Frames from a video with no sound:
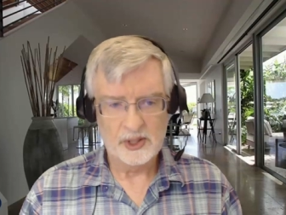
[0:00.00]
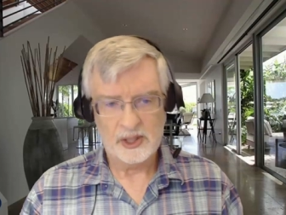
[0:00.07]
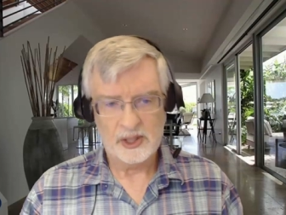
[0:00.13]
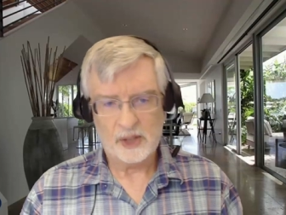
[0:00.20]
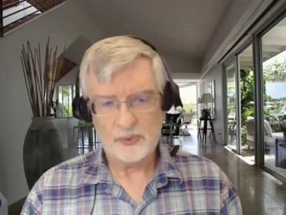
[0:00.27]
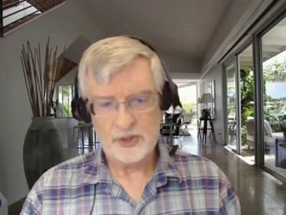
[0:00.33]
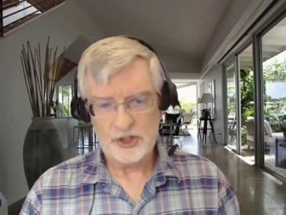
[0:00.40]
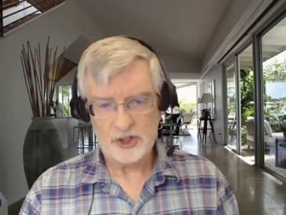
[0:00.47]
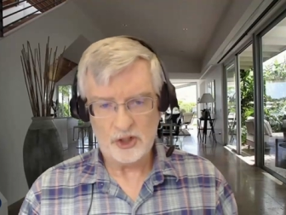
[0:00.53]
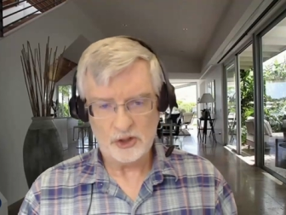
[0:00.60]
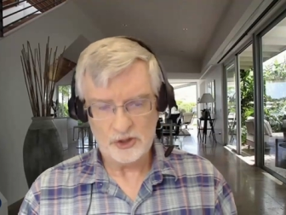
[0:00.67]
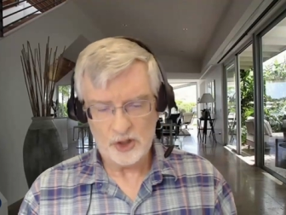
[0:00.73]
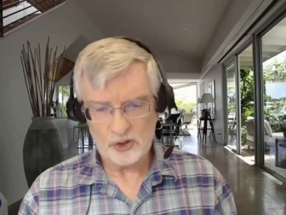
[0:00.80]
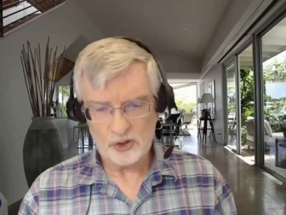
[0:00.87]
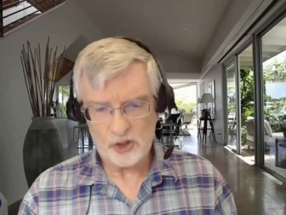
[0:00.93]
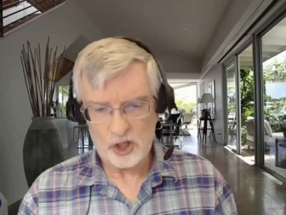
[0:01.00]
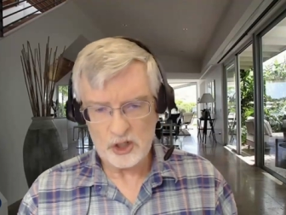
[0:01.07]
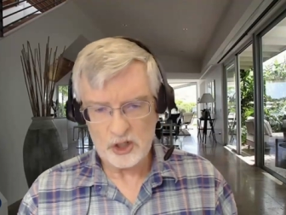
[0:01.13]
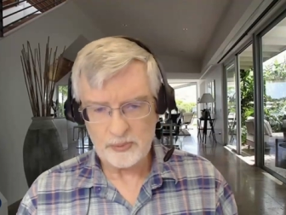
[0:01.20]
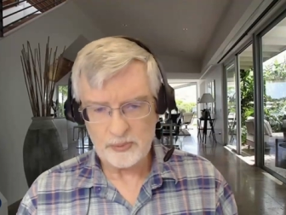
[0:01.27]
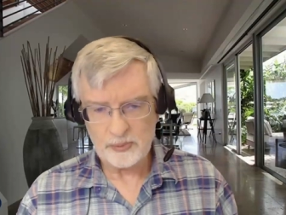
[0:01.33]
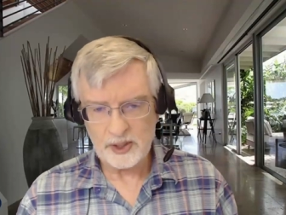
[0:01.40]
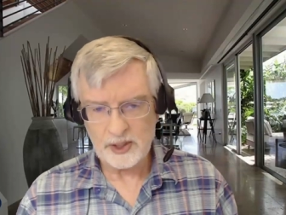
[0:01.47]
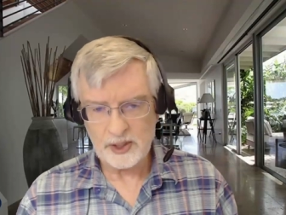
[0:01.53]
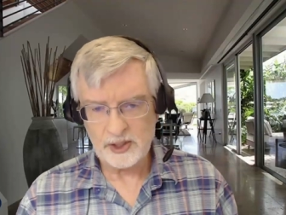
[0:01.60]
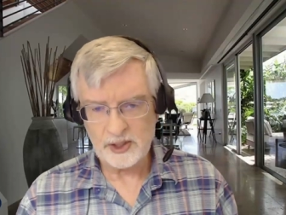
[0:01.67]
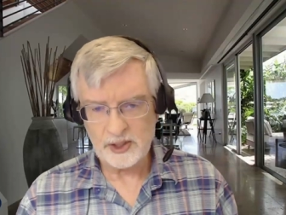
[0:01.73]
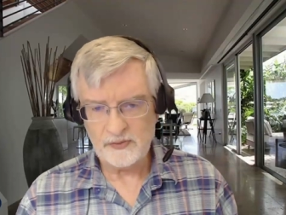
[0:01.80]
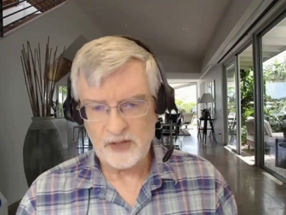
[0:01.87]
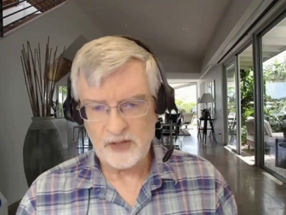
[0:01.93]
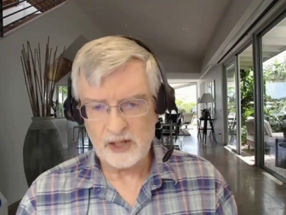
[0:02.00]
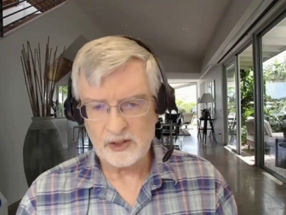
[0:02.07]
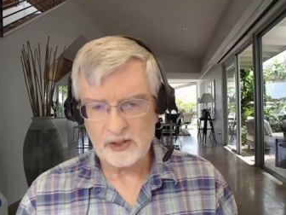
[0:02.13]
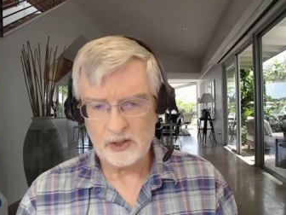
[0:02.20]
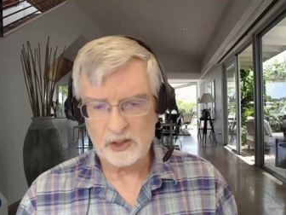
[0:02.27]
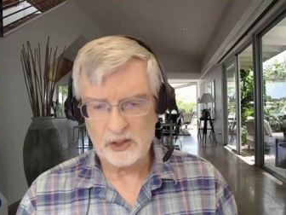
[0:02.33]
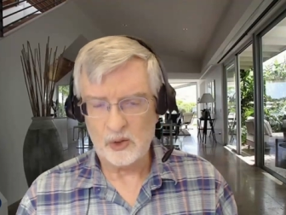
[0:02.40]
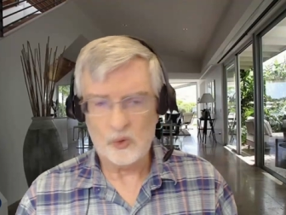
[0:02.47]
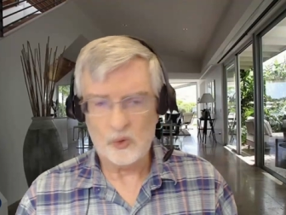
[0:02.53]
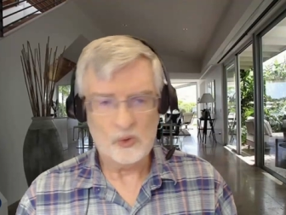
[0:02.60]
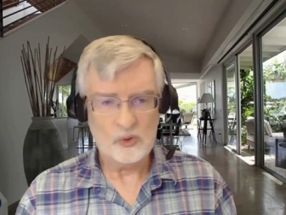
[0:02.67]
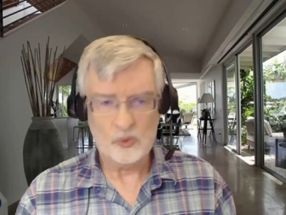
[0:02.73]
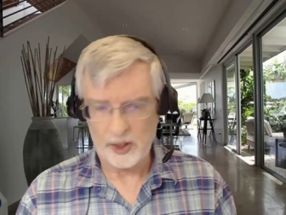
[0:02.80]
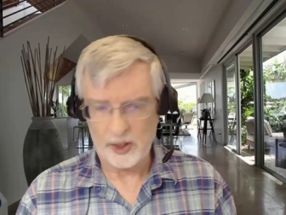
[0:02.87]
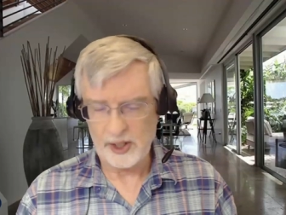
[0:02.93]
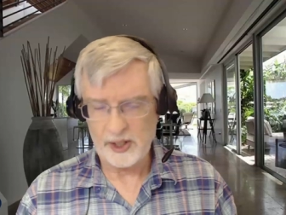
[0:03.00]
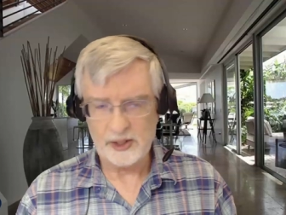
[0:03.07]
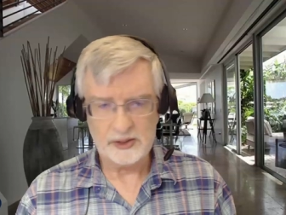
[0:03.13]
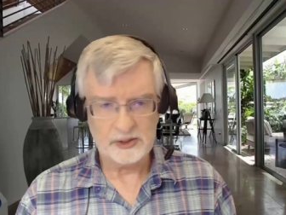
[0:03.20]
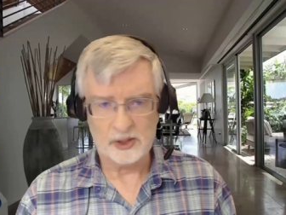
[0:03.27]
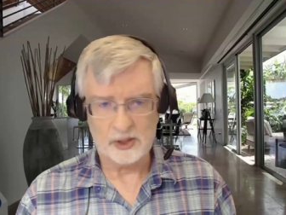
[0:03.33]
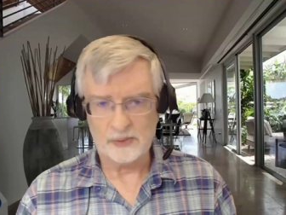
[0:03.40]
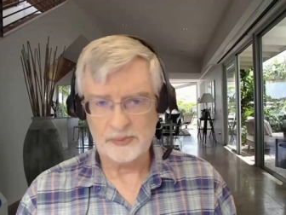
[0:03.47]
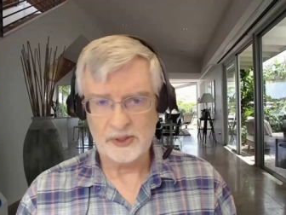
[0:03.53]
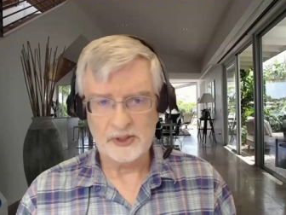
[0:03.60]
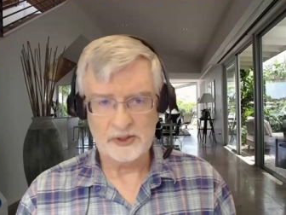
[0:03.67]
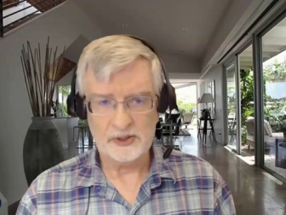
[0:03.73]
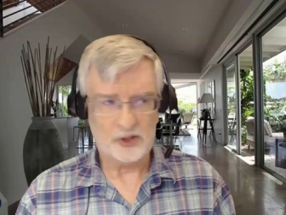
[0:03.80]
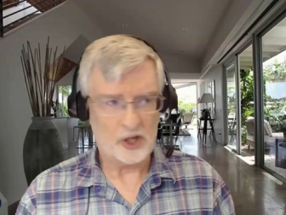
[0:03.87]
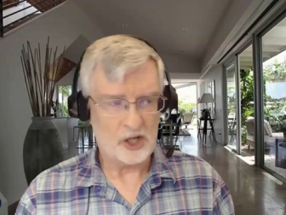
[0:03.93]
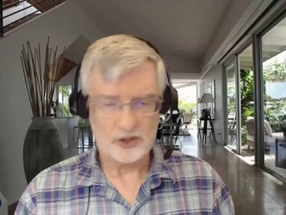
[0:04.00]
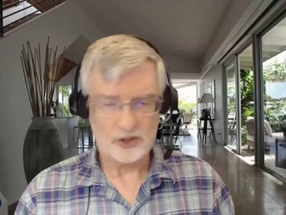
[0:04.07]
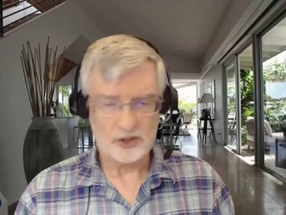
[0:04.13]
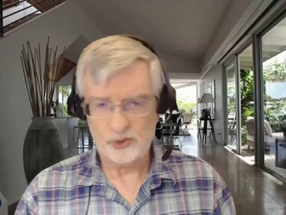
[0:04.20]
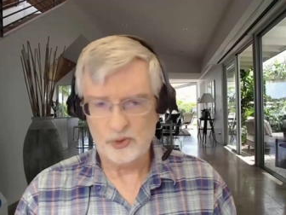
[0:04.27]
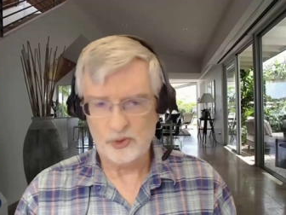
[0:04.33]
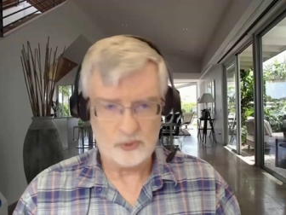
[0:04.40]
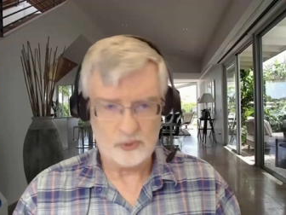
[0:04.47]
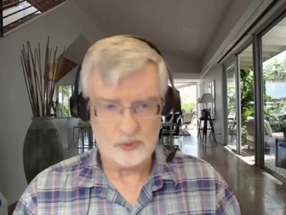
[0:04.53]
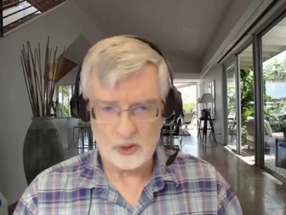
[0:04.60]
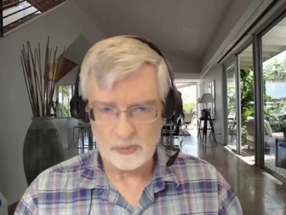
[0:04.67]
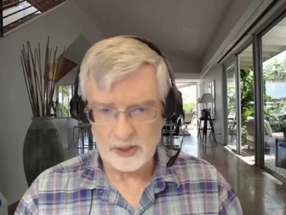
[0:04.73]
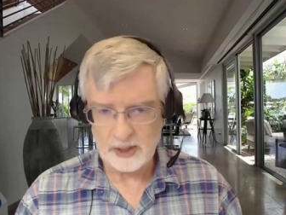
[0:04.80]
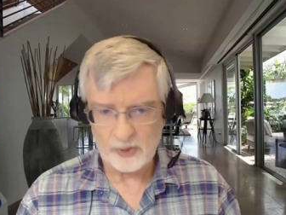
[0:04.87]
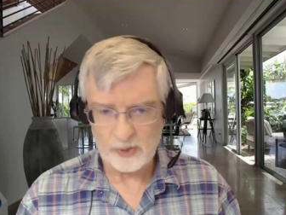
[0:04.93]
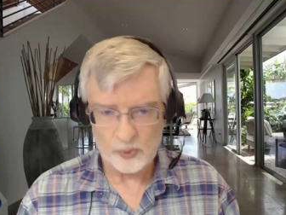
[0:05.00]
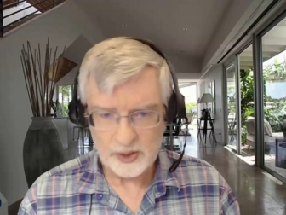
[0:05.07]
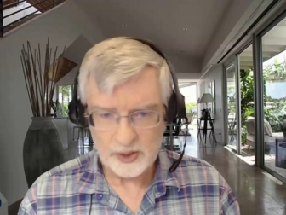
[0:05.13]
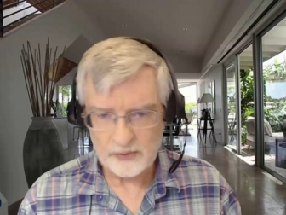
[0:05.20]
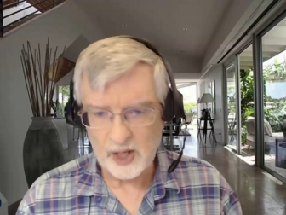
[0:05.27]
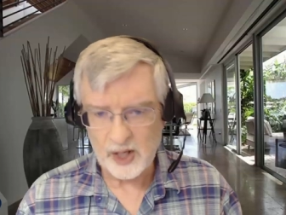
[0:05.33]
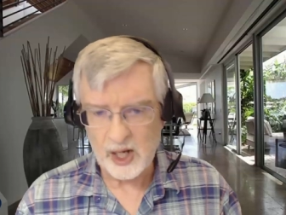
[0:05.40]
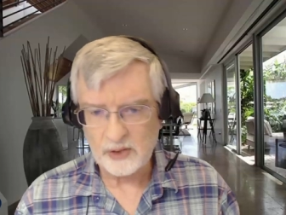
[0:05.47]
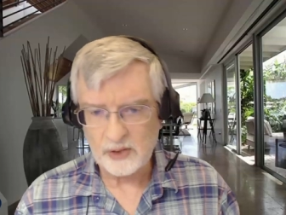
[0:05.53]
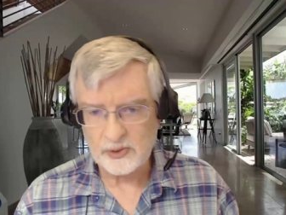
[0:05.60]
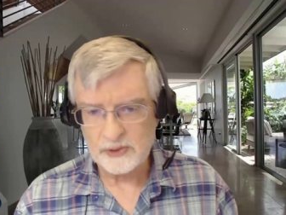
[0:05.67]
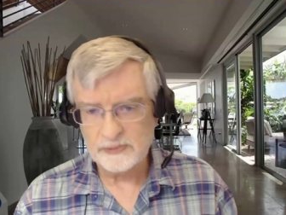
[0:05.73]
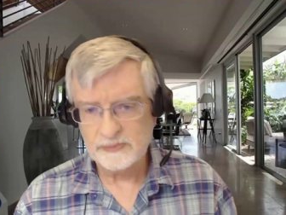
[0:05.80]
that we should no longer be lived out our old ways or be tossed to and fro by every wind of doctrine.